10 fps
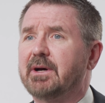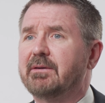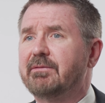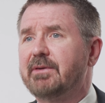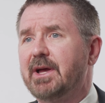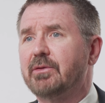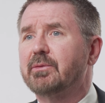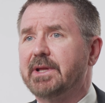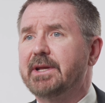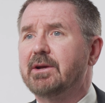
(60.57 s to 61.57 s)
of
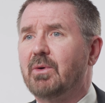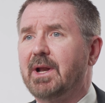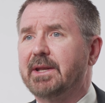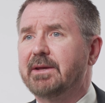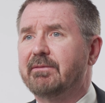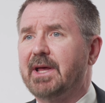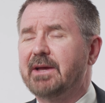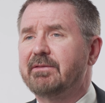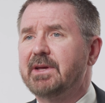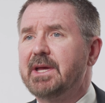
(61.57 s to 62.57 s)
health related quality of
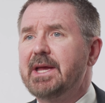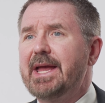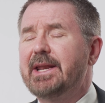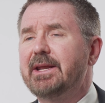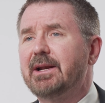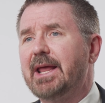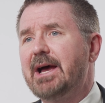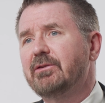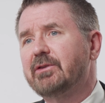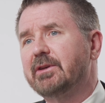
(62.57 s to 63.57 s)
life. And it
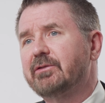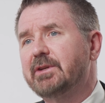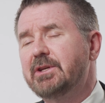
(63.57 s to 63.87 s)
allows us to